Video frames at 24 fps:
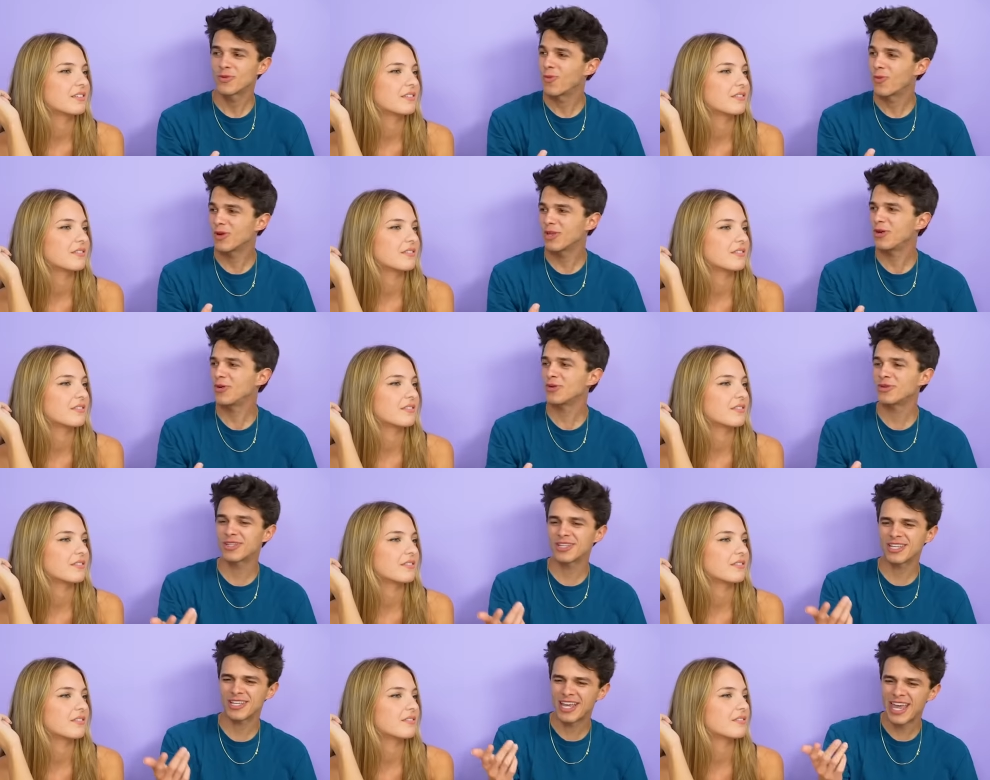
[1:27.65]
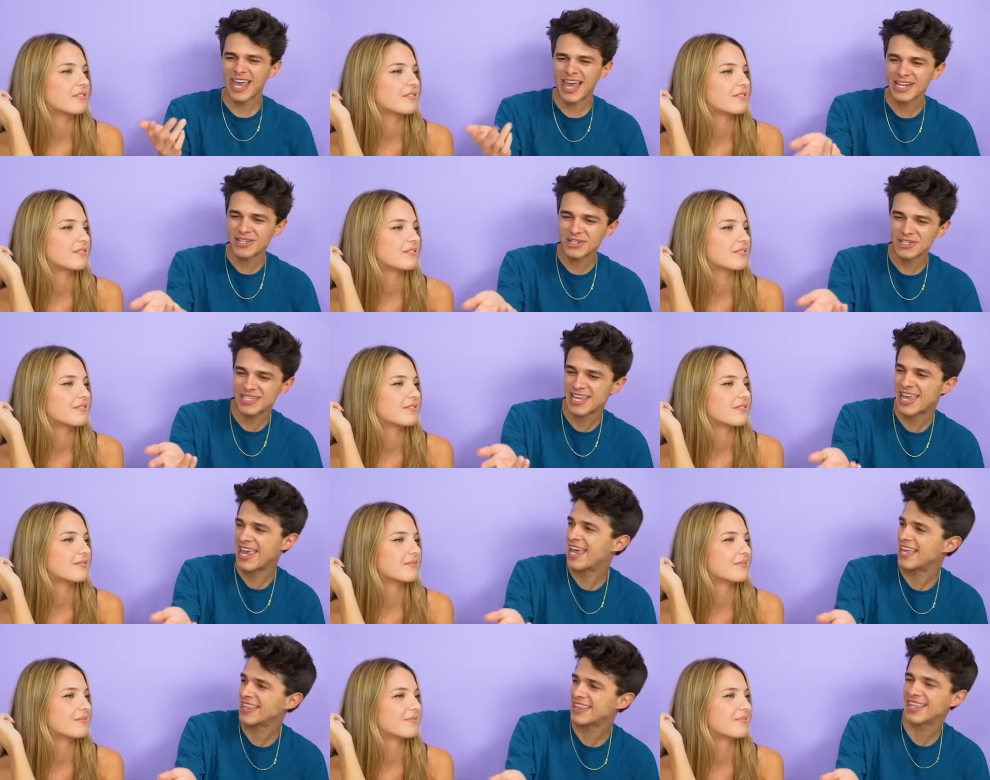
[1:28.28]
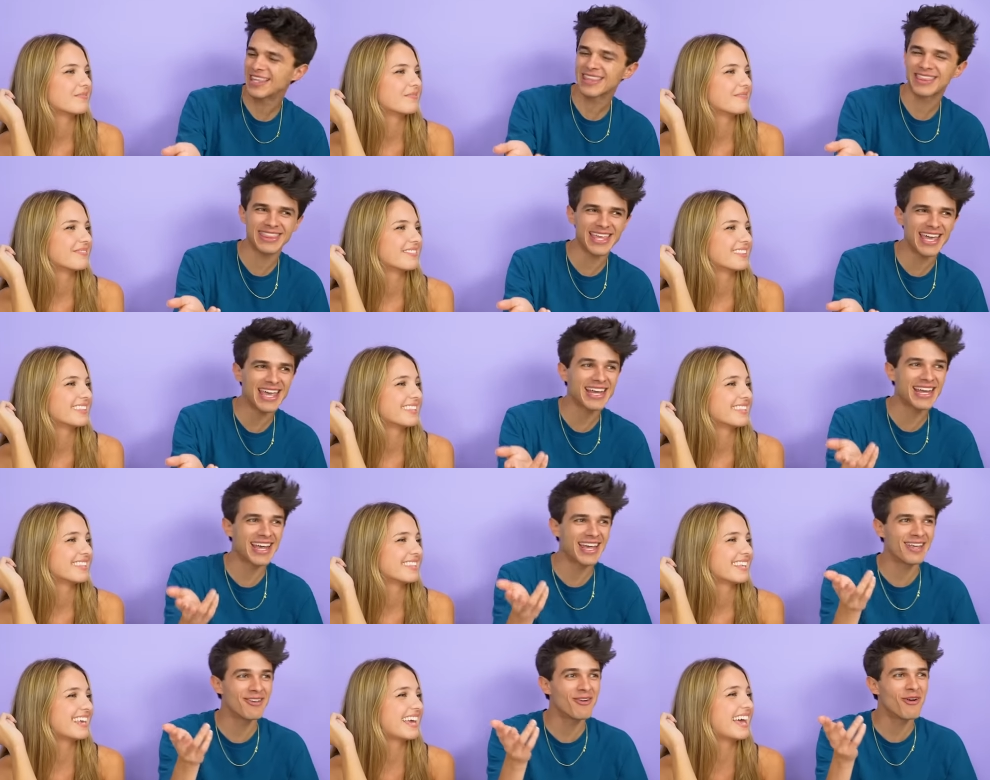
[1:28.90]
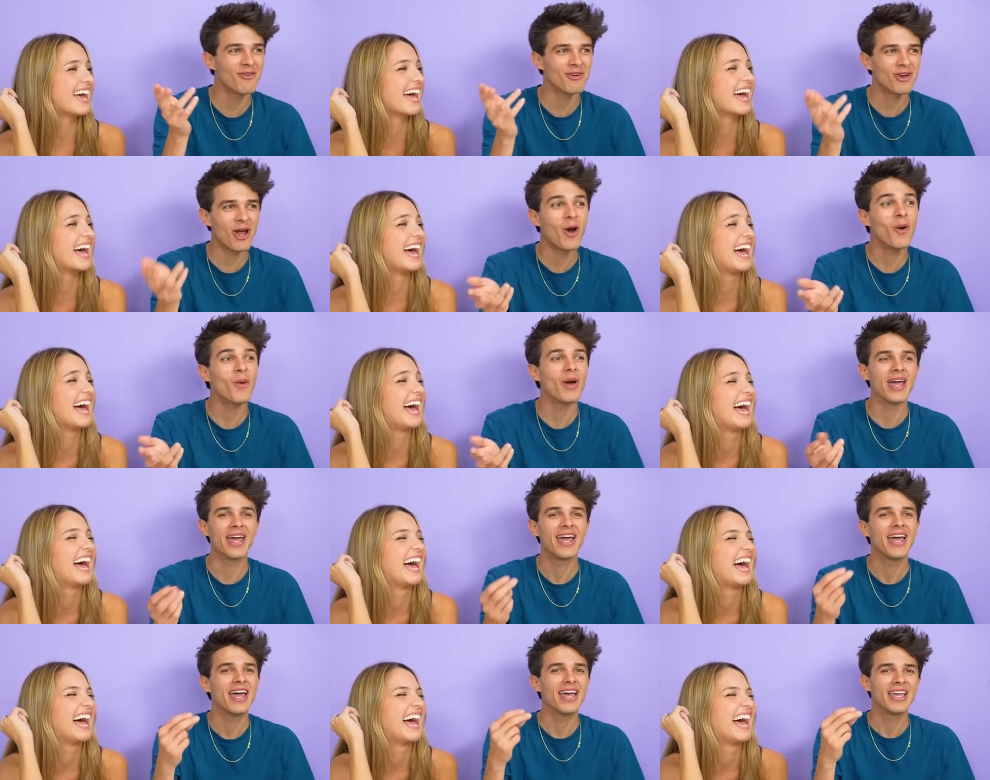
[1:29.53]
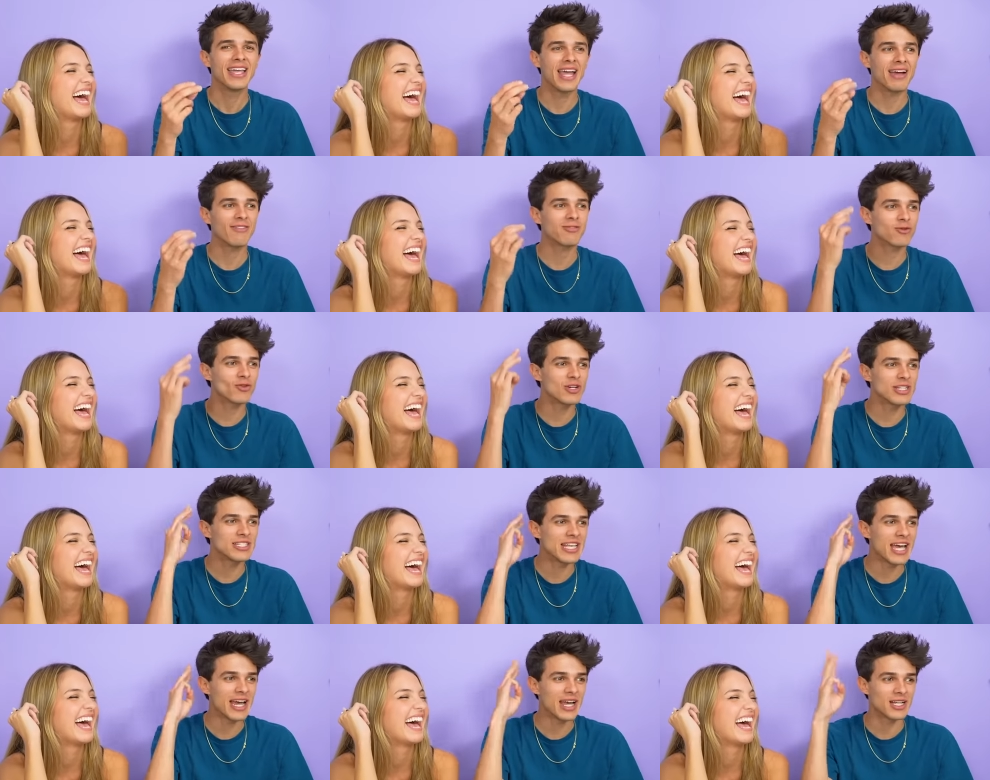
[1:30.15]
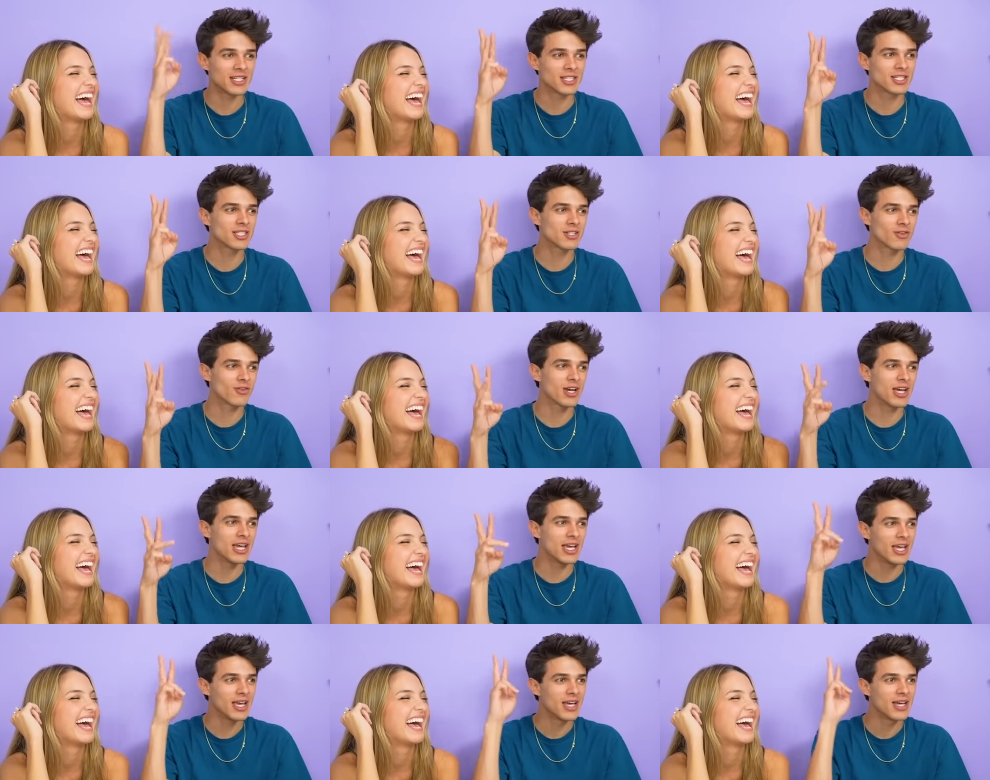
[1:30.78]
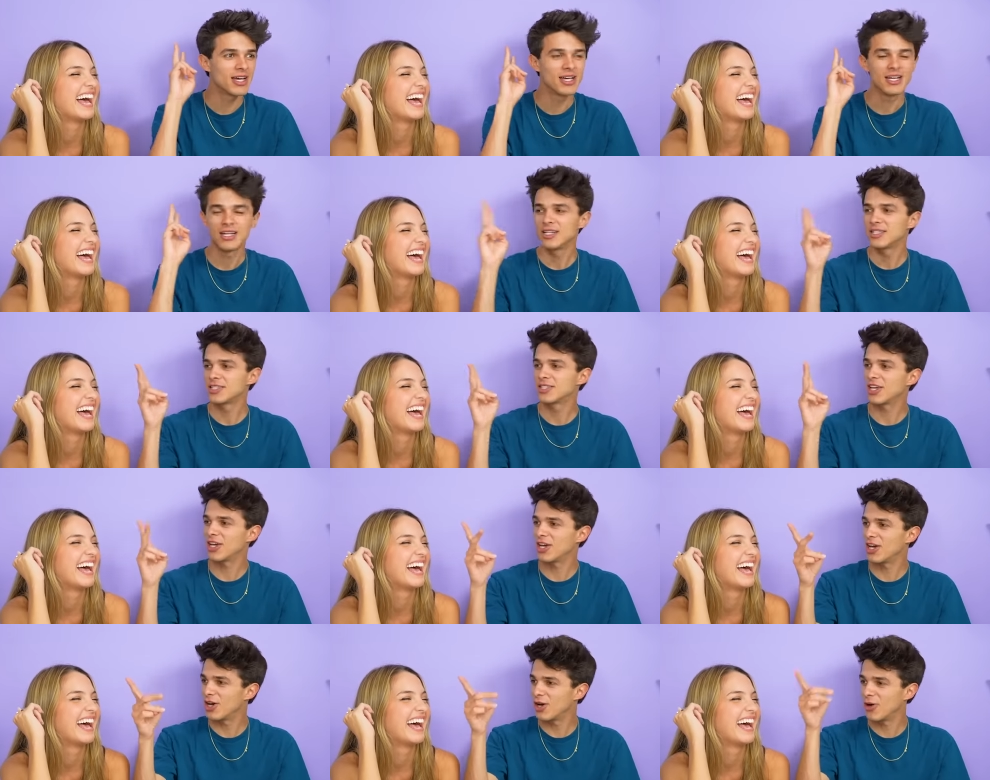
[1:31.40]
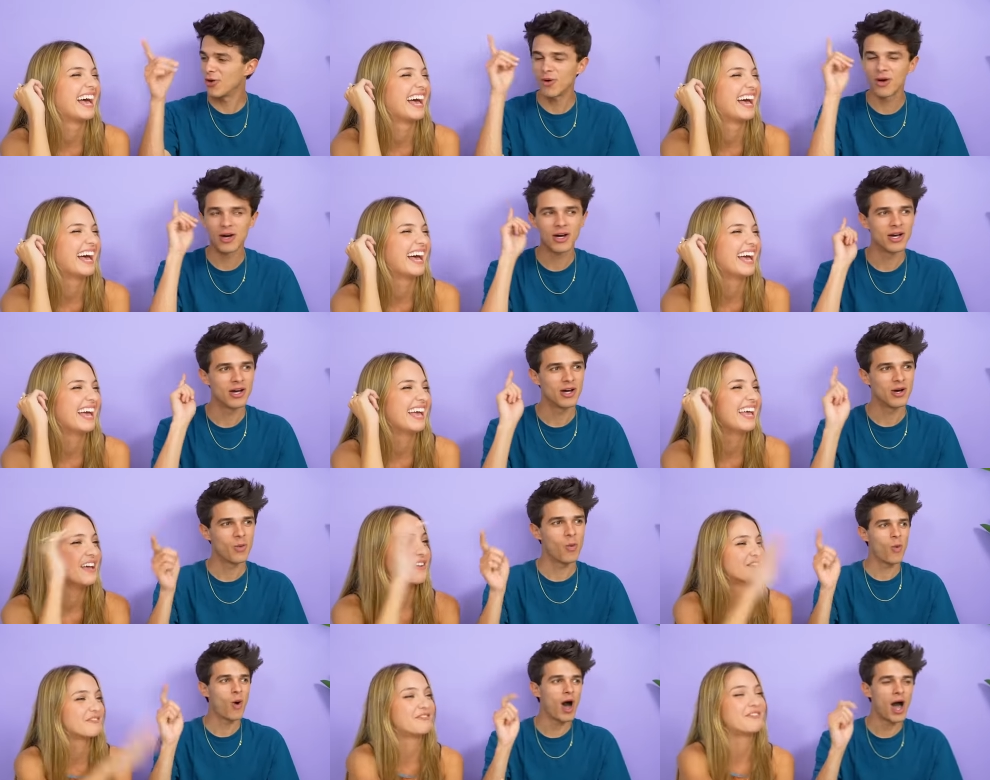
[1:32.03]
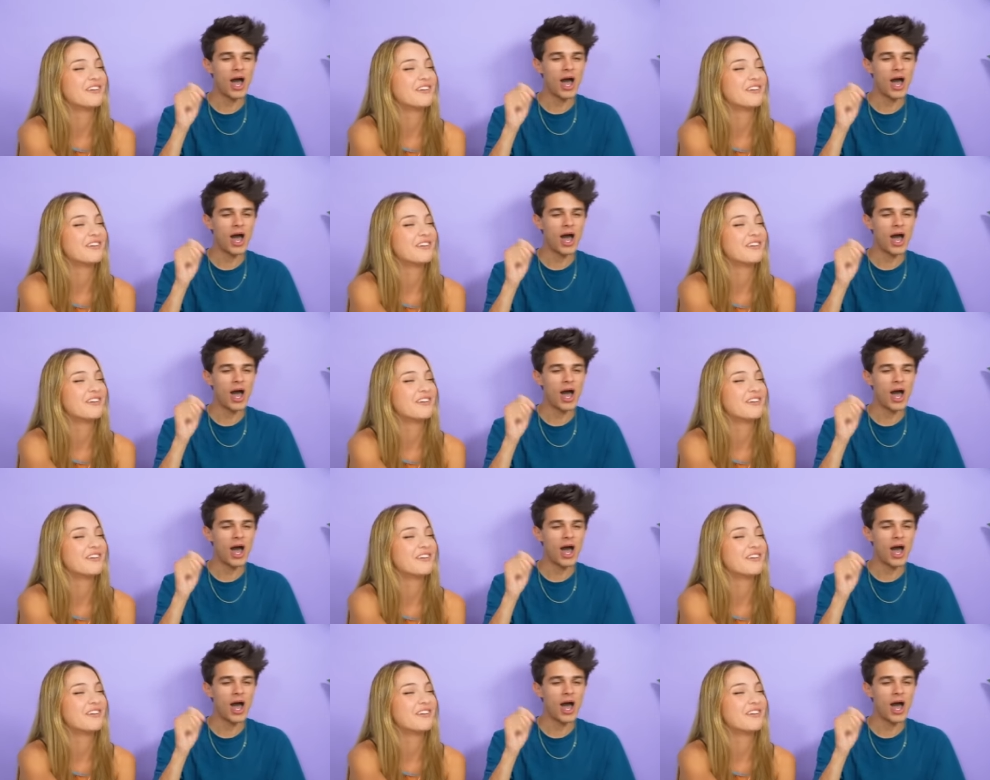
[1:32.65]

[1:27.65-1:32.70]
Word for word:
Speaker 1: You can't just hit the thing and you don't know it. You have three seconds. Three, two, one.